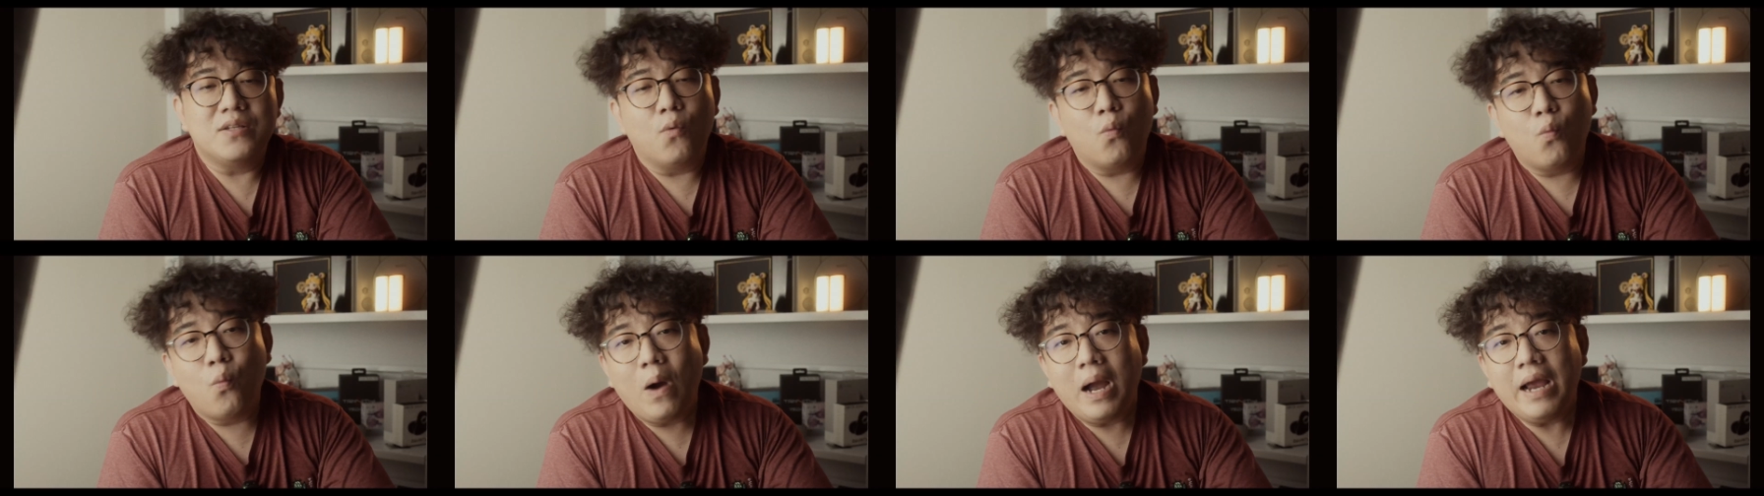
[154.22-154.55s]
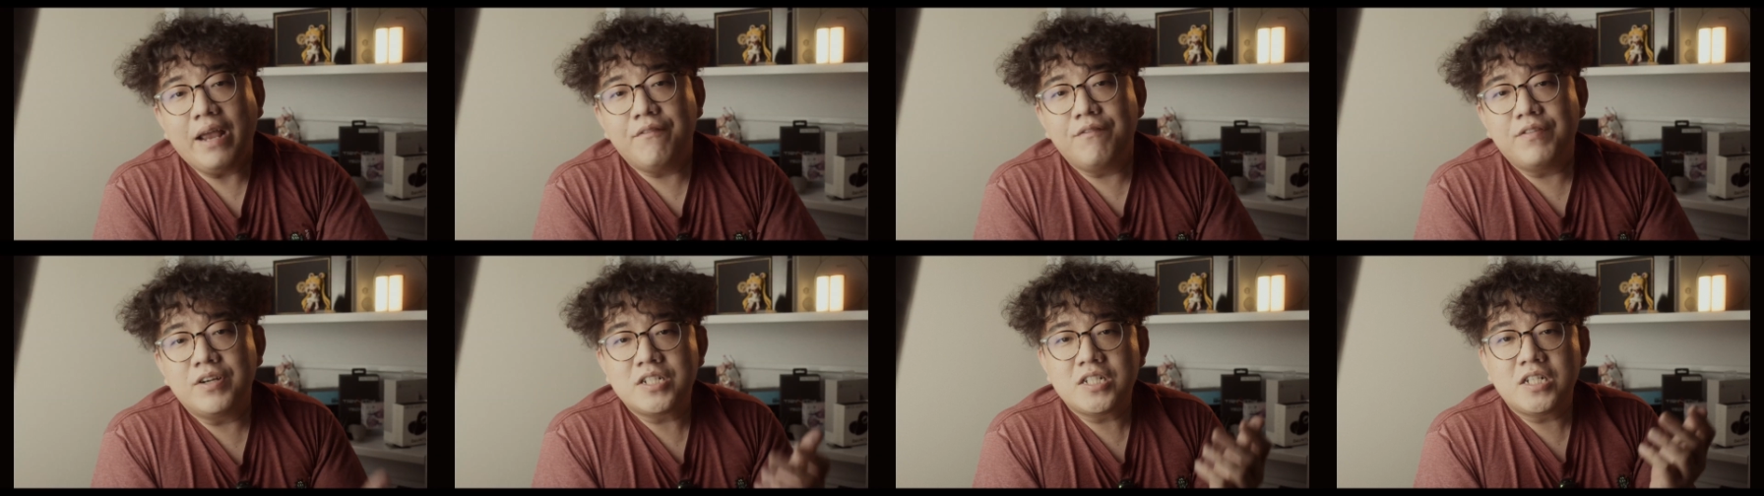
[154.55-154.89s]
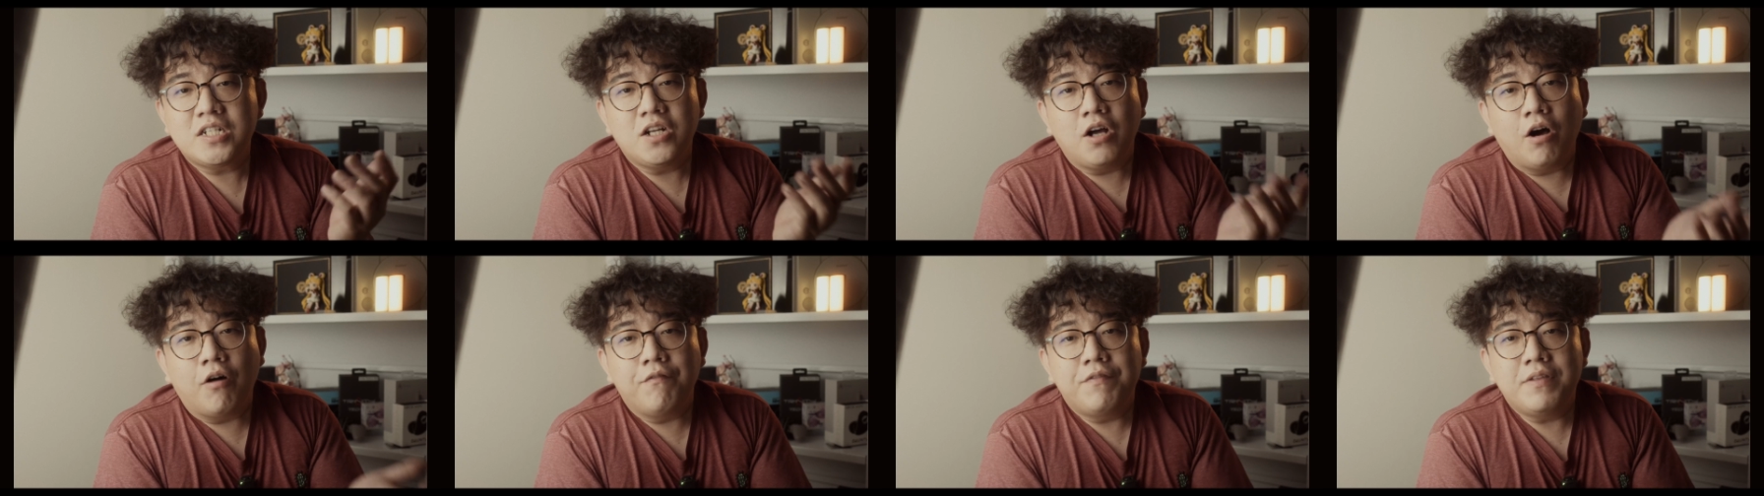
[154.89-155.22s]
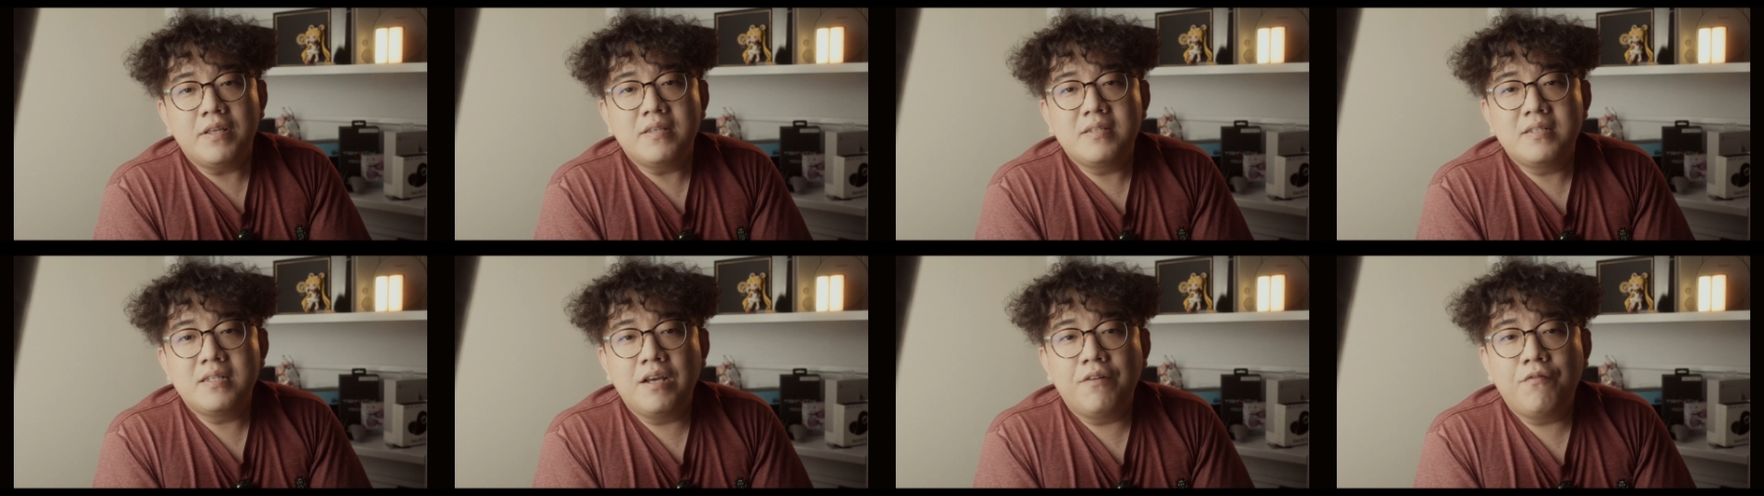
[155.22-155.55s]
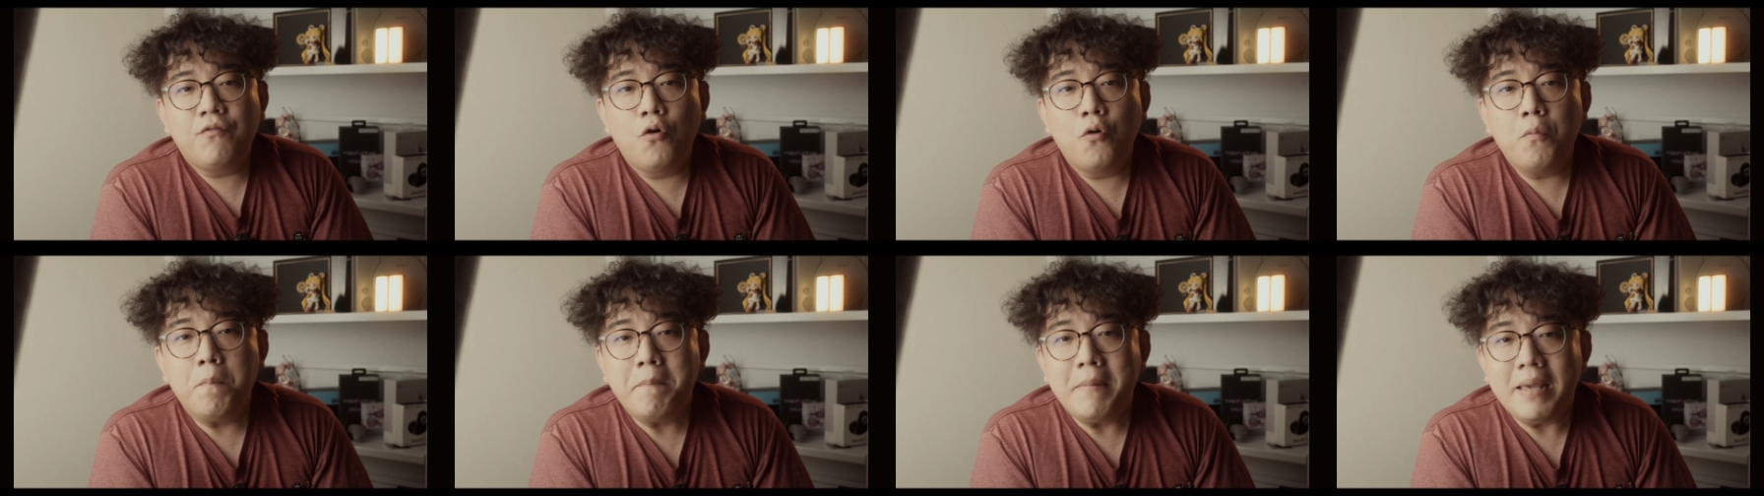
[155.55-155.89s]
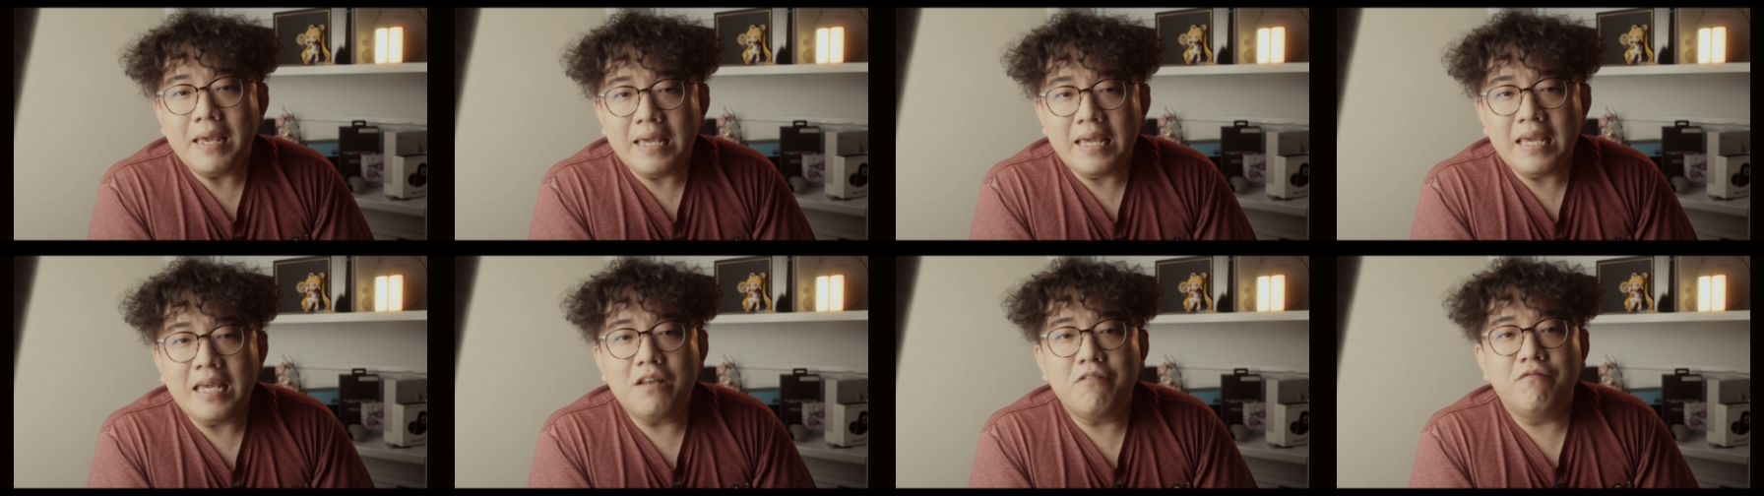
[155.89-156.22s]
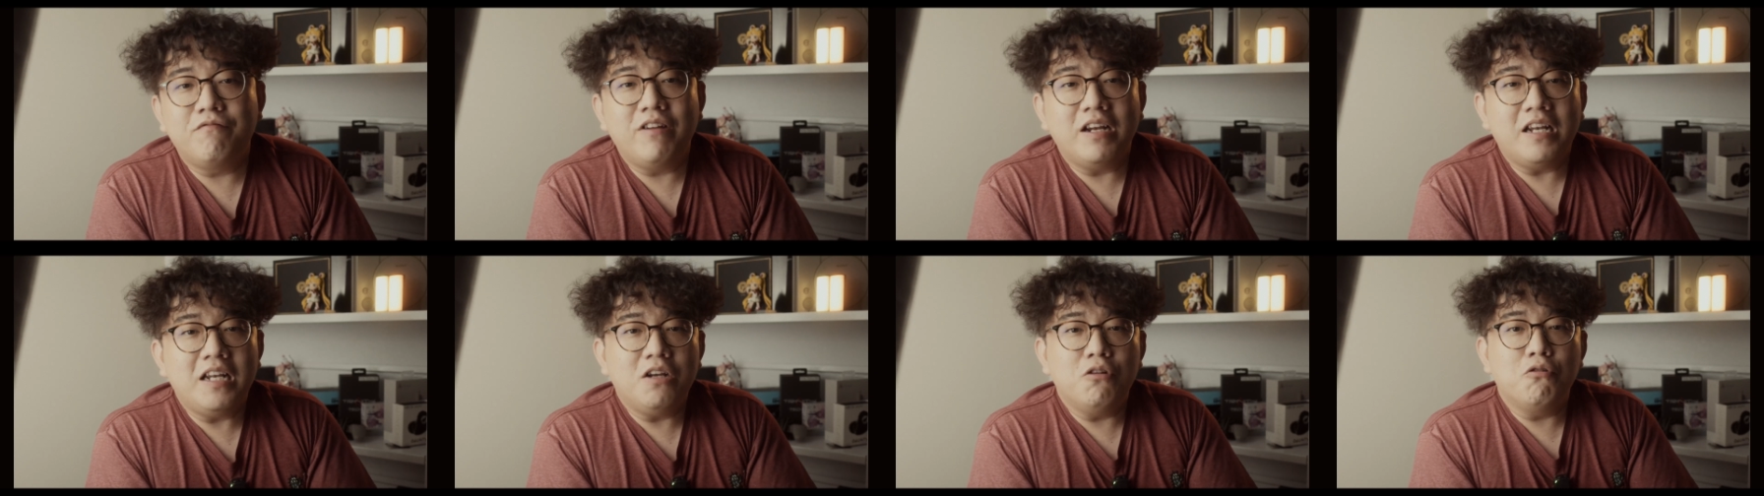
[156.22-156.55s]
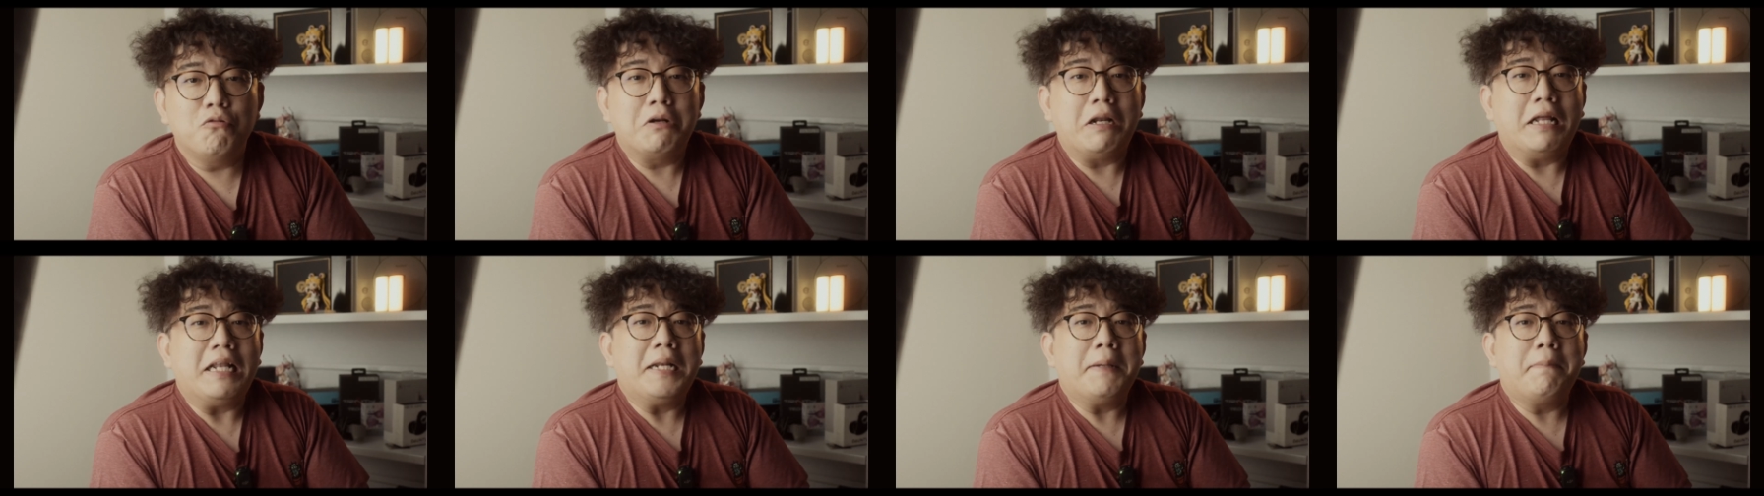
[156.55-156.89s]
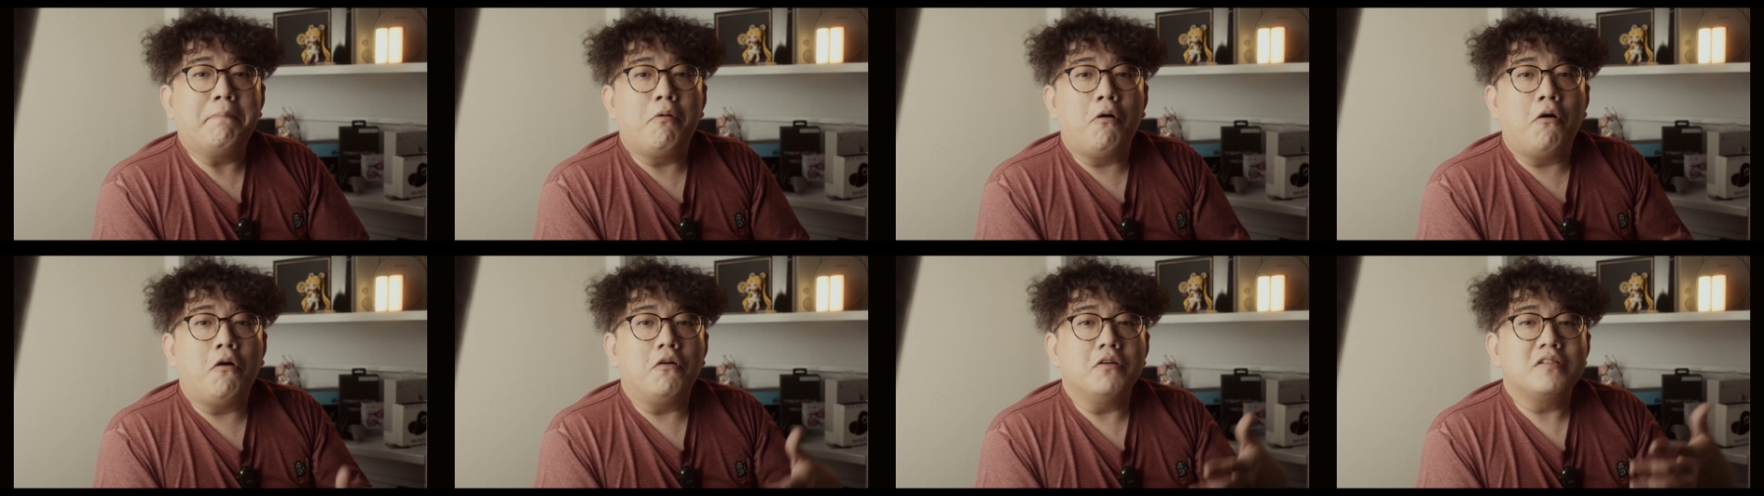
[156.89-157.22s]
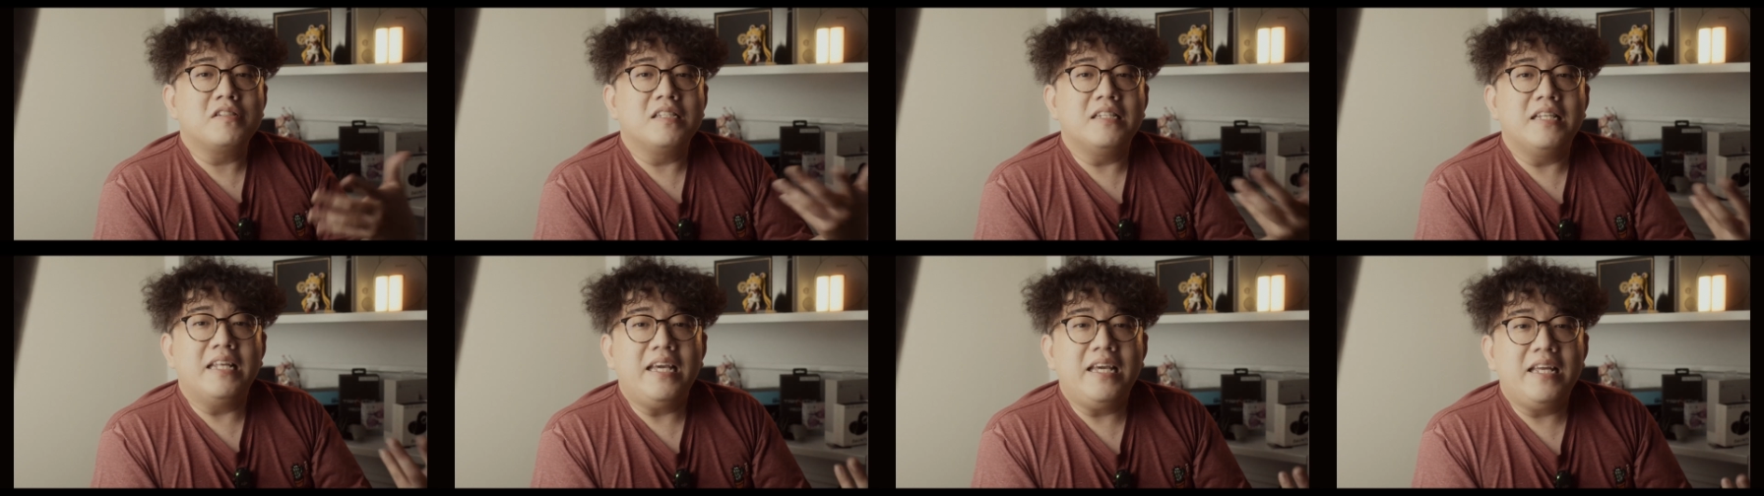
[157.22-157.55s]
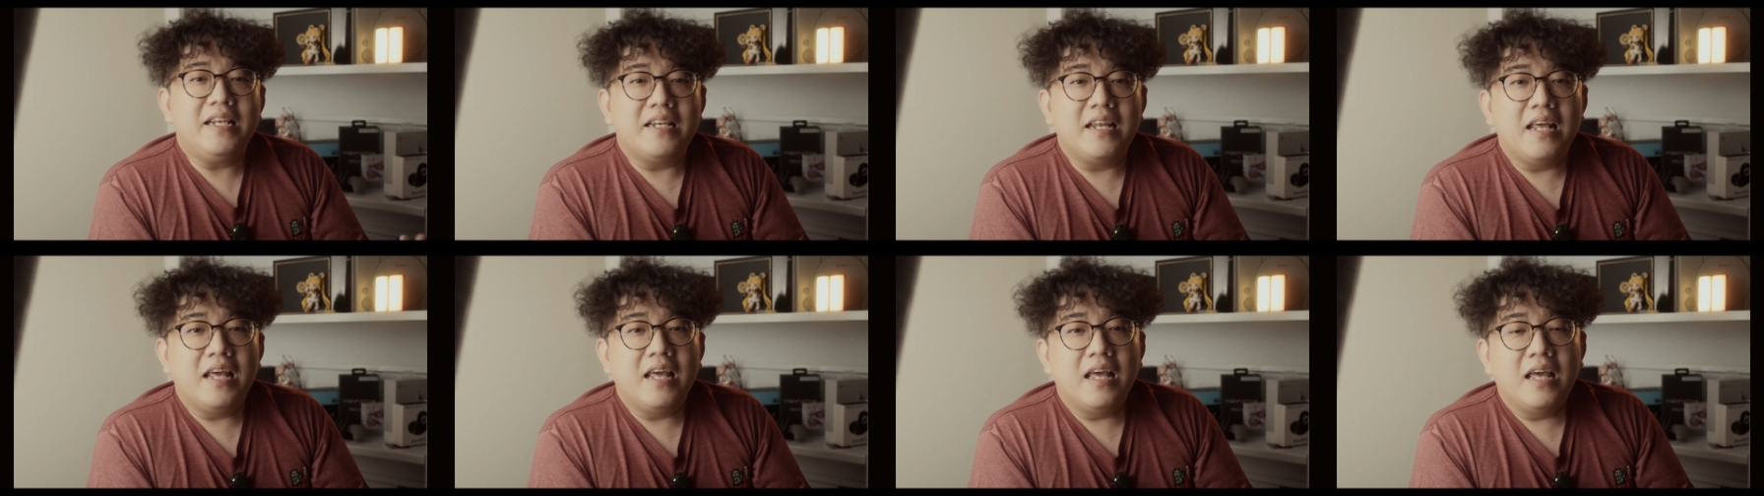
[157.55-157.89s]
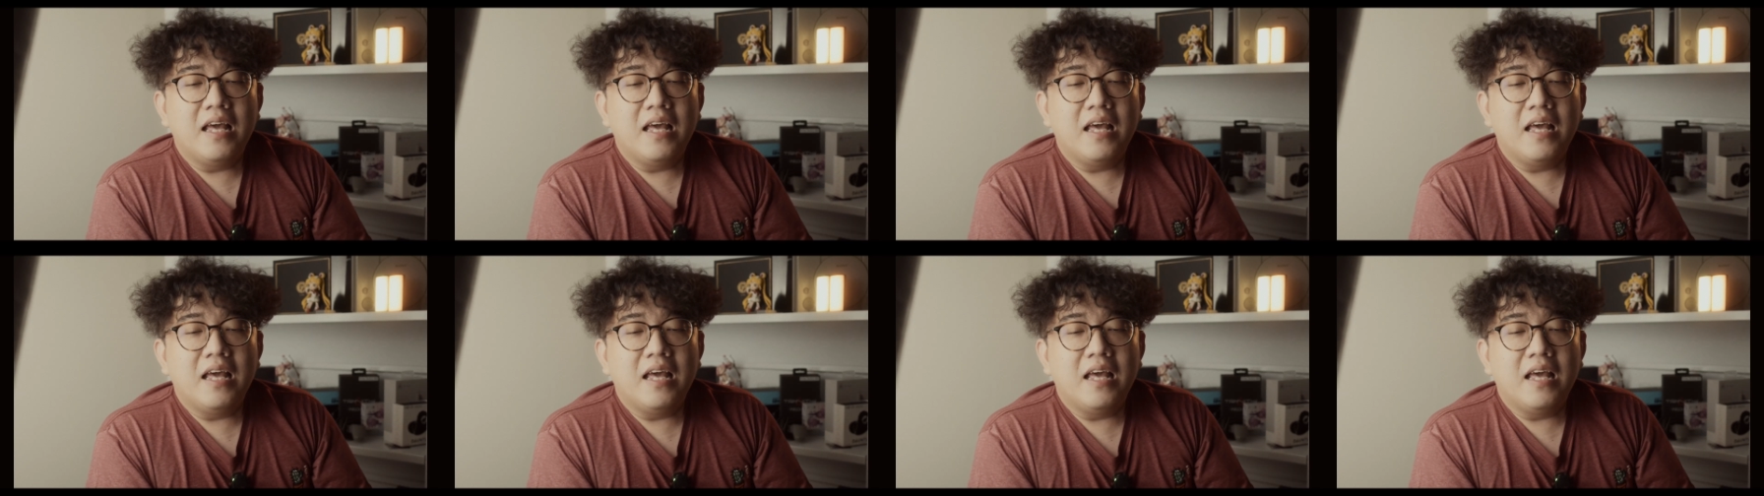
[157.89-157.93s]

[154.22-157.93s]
the white version of this earphone, making it really look like the porcelain,